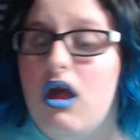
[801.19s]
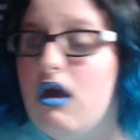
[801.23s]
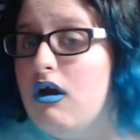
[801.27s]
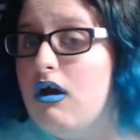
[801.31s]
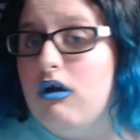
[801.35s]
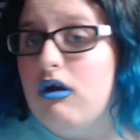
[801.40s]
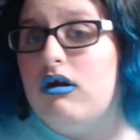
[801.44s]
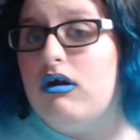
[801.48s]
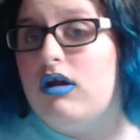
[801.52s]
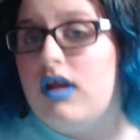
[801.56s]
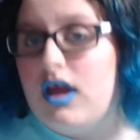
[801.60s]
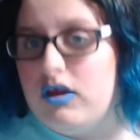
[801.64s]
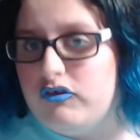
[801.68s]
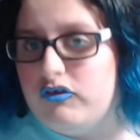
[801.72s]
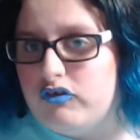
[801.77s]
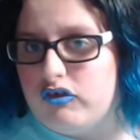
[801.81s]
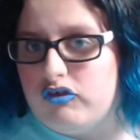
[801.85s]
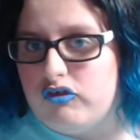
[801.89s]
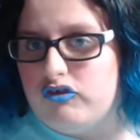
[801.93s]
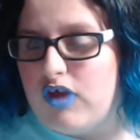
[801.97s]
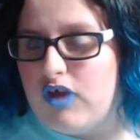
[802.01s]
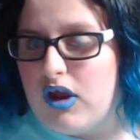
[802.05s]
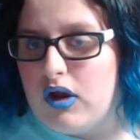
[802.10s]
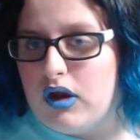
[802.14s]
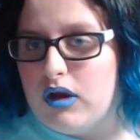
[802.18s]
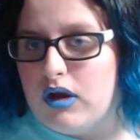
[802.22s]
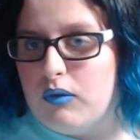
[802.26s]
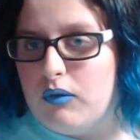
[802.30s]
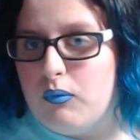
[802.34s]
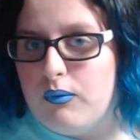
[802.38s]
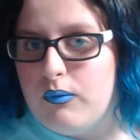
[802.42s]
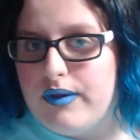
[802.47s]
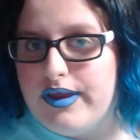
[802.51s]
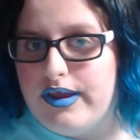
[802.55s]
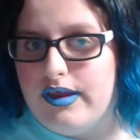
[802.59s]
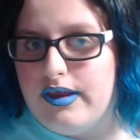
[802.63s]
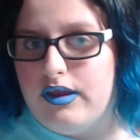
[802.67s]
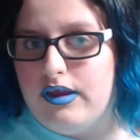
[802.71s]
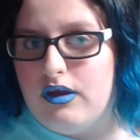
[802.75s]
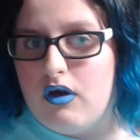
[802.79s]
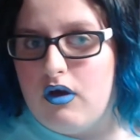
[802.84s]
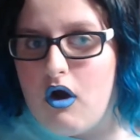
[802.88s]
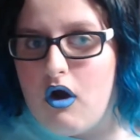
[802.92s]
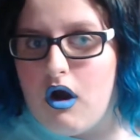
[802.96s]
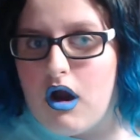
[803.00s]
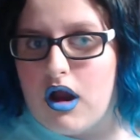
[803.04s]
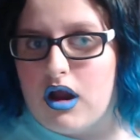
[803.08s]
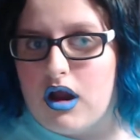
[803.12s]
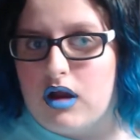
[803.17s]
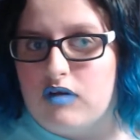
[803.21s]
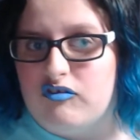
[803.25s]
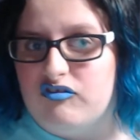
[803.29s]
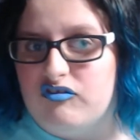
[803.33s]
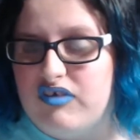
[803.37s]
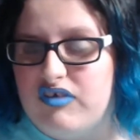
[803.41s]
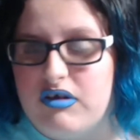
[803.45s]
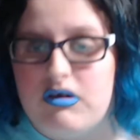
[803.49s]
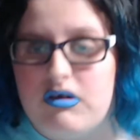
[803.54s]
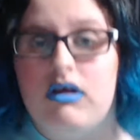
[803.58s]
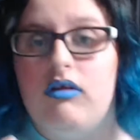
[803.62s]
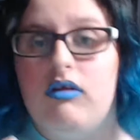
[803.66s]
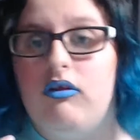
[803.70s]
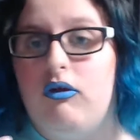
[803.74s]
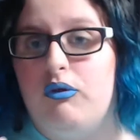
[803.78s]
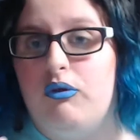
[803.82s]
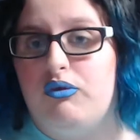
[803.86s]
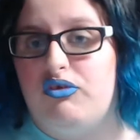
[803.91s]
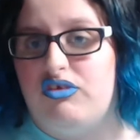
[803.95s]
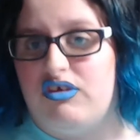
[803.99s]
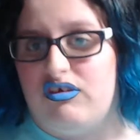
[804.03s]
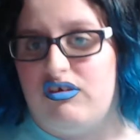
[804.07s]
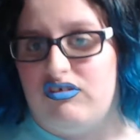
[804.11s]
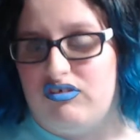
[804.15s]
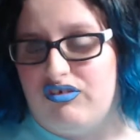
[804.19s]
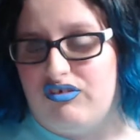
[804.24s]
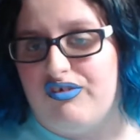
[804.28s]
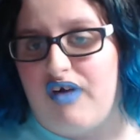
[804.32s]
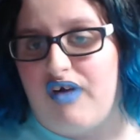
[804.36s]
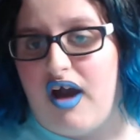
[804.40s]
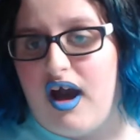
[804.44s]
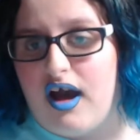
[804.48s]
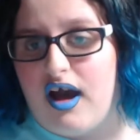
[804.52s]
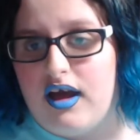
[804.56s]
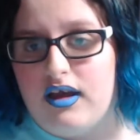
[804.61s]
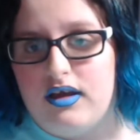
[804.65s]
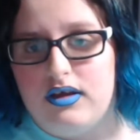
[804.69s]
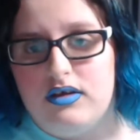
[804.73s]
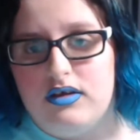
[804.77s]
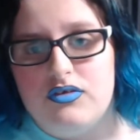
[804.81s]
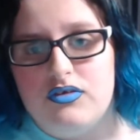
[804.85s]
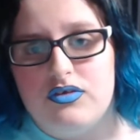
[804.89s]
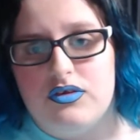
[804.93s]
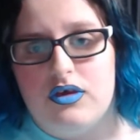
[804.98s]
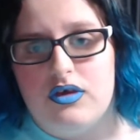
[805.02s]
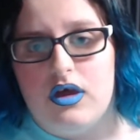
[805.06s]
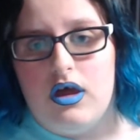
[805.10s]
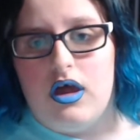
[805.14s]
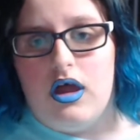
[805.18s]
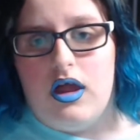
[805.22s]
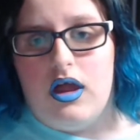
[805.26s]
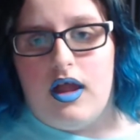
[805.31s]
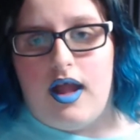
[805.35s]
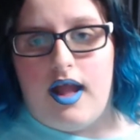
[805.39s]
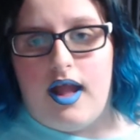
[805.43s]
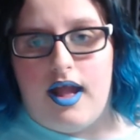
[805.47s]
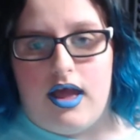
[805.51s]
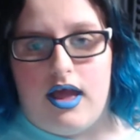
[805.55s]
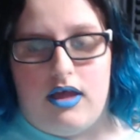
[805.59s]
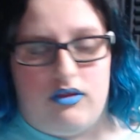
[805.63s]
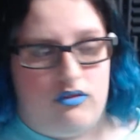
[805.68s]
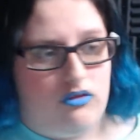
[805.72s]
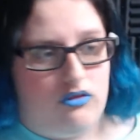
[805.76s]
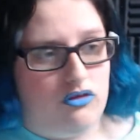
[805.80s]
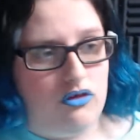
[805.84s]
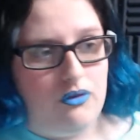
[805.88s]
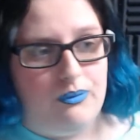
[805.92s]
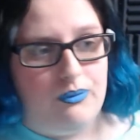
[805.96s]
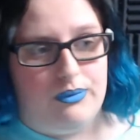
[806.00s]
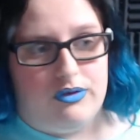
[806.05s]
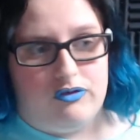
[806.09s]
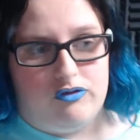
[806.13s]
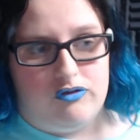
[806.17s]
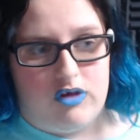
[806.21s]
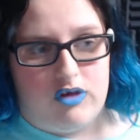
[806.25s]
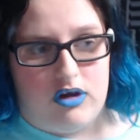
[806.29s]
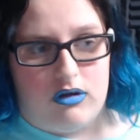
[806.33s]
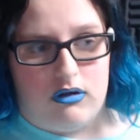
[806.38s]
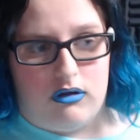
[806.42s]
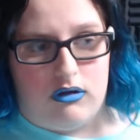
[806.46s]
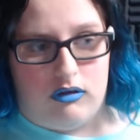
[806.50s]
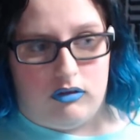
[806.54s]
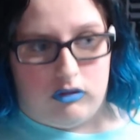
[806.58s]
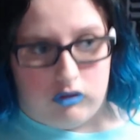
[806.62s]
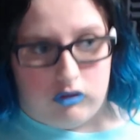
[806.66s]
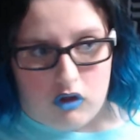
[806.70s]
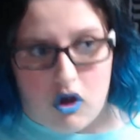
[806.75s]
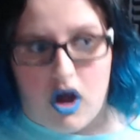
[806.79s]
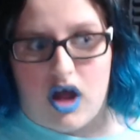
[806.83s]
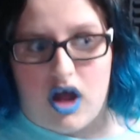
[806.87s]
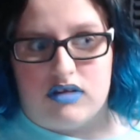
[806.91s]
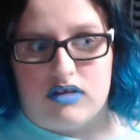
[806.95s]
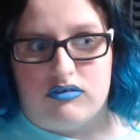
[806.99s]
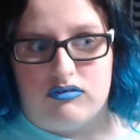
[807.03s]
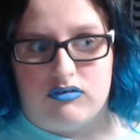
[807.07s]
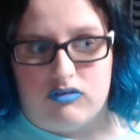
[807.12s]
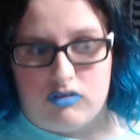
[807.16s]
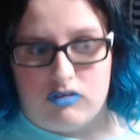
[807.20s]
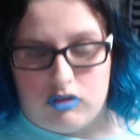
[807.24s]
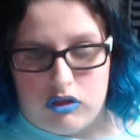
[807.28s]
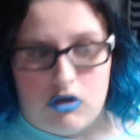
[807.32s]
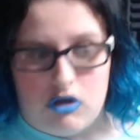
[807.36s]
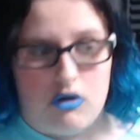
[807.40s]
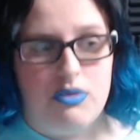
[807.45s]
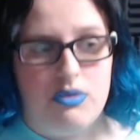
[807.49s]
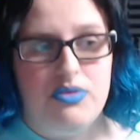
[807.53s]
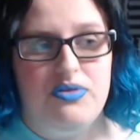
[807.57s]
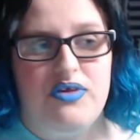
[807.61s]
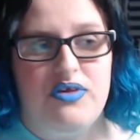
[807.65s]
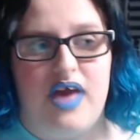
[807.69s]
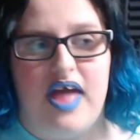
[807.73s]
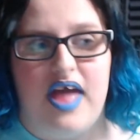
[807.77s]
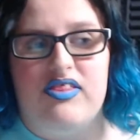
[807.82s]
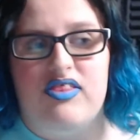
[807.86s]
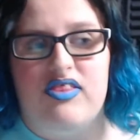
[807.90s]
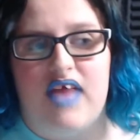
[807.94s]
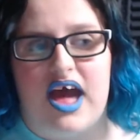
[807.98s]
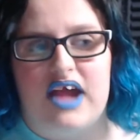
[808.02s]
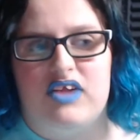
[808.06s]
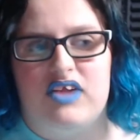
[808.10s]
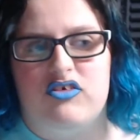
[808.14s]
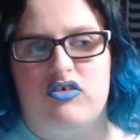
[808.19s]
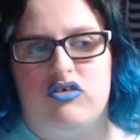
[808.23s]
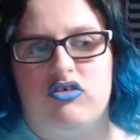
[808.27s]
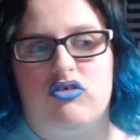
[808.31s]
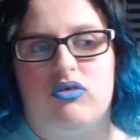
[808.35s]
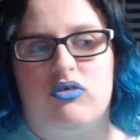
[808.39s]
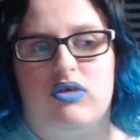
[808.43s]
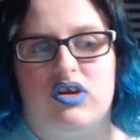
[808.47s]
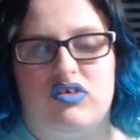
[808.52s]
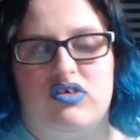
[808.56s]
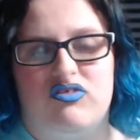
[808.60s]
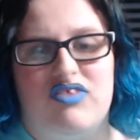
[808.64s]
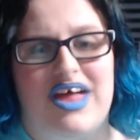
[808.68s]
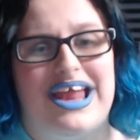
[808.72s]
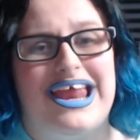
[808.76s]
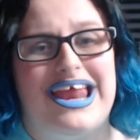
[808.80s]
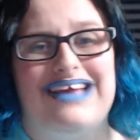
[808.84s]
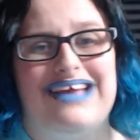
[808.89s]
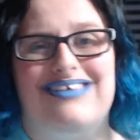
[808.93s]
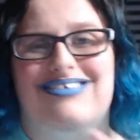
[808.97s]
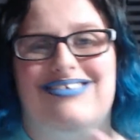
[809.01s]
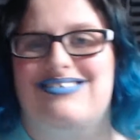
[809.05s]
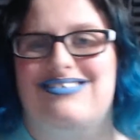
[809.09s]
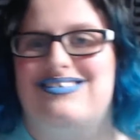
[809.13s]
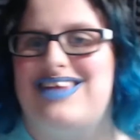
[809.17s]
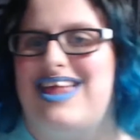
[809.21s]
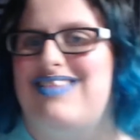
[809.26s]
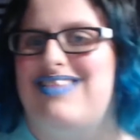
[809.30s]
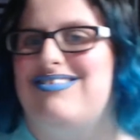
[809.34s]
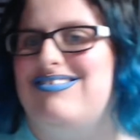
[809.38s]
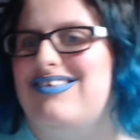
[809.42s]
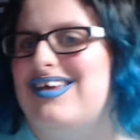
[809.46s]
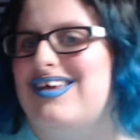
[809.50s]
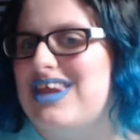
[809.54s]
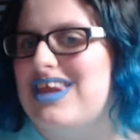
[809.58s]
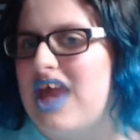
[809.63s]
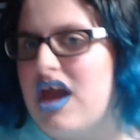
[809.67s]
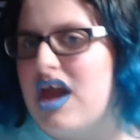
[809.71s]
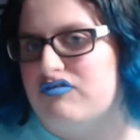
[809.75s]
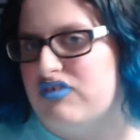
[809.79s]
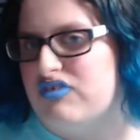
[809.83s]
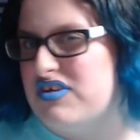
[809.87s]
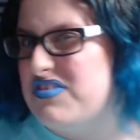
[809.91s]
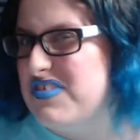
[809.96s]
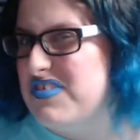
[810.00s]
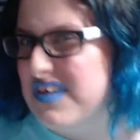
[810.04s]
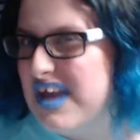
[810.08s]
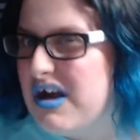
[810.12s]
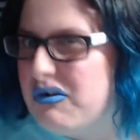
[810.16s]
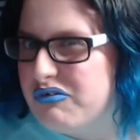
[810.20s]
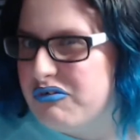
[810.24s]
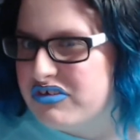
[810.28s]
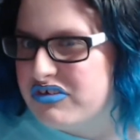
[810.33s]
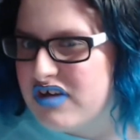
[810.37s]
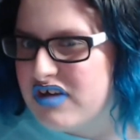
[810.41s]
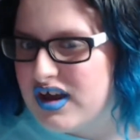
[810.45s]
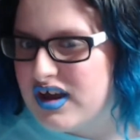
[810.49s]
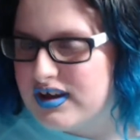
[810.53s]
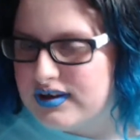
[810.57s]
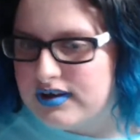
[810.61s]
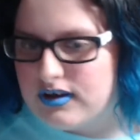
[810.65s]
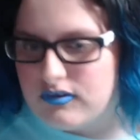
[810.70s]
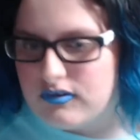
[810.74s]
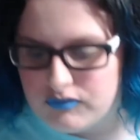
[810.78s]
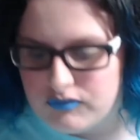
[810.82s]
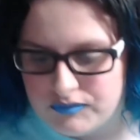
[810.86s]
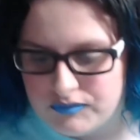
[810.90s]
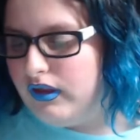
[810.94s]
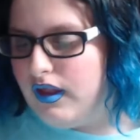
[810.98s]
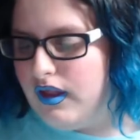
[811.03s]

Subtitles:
Her and I just share it. We are very close in size, and so we share a lot of clothes, and that just sort of then extends into everything else, kind of.